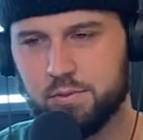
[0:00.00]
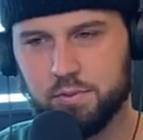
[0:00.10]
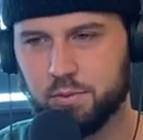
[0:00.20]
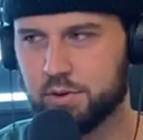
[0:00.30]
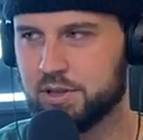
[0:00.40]

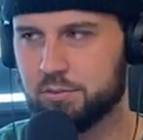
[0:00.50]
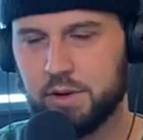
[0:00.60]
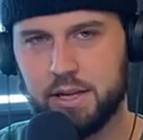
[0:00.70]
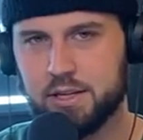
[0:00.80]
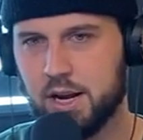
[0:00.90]
We'll just
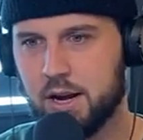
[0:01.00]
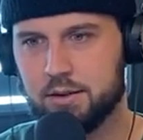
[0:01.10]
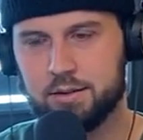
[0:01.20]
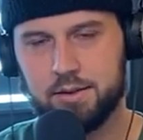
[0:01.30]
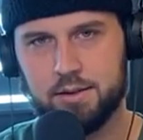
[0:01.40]
really
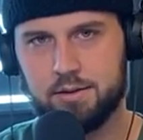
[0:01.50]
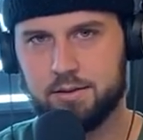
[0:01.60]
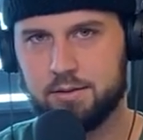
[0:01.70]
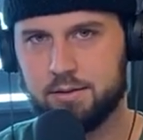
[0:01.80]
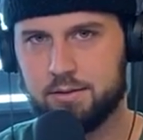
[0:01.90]
talk,
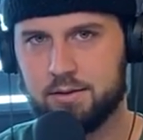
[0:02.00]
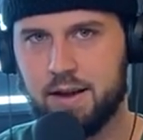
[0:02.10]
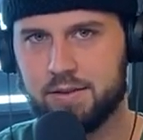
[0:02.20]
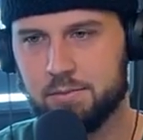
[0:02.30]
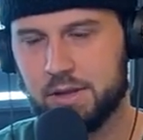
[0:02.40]

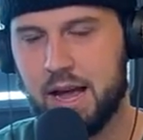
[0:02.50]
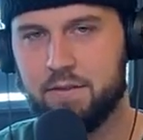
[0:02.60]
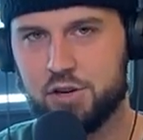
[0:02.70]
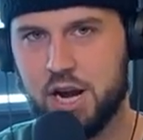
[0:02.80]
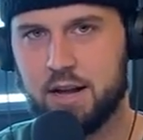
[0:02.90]
have some
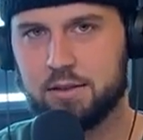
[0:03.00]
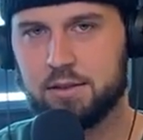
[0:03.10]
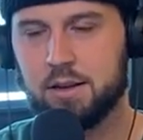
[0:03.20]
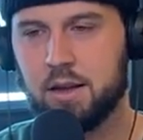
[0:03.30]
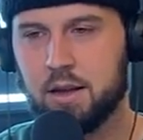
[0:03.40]
live
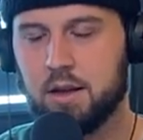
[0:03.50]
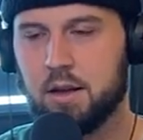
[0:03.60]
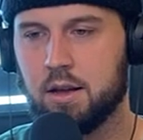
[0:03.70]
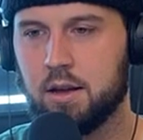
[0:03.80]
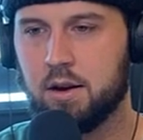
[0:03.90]
chats.
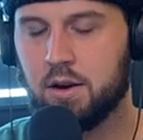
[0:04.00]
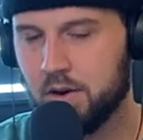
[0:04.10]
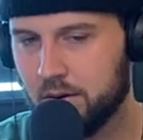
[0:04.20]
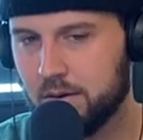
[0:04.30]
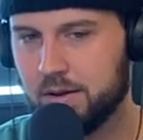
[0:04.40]

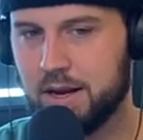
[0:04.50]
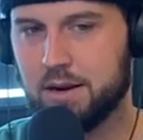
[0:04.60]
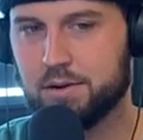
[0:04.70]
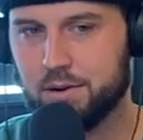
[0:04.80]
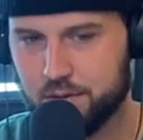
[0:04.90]
Holy
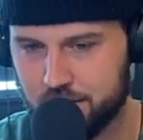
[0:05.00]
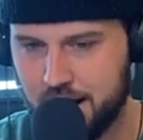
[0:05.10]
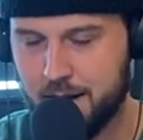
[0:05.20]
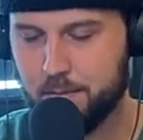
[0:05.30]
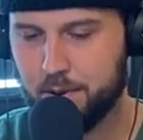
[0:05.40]

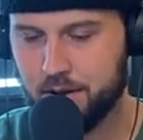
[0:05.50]
crap.